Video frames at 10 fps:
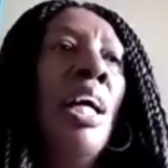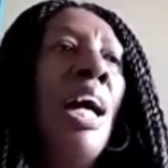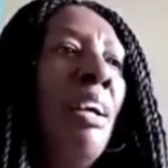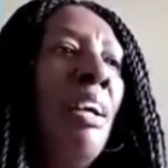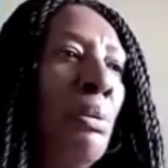
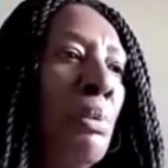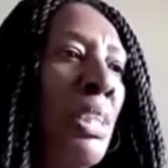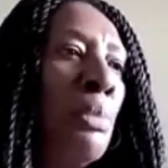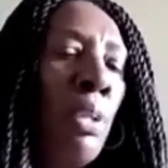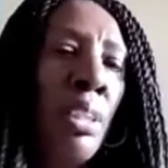I
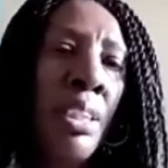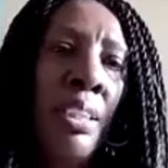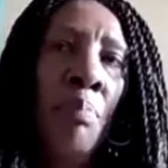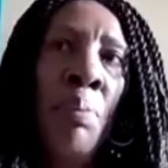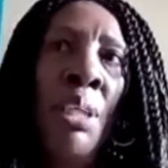always
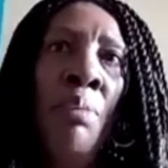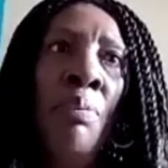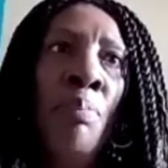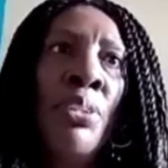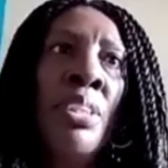wanted
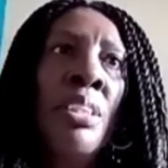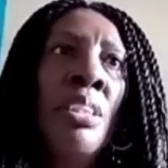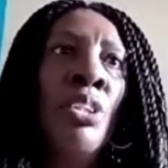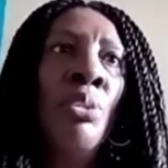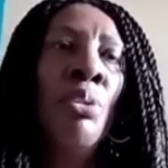
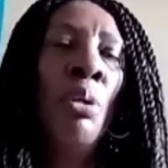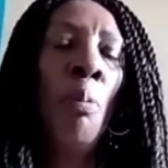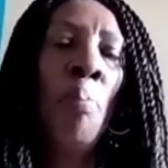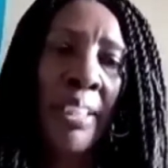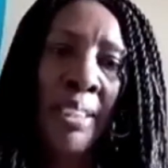persons to go
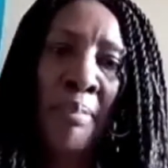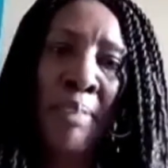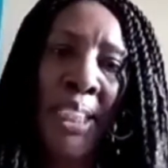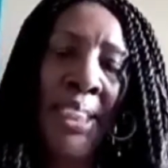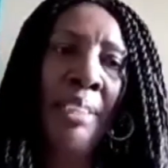back to
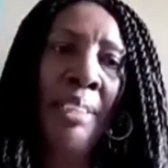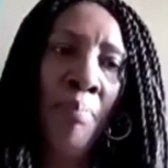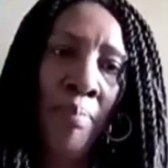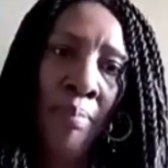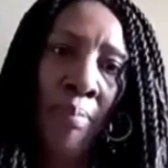my
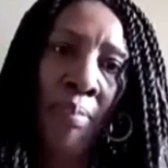team.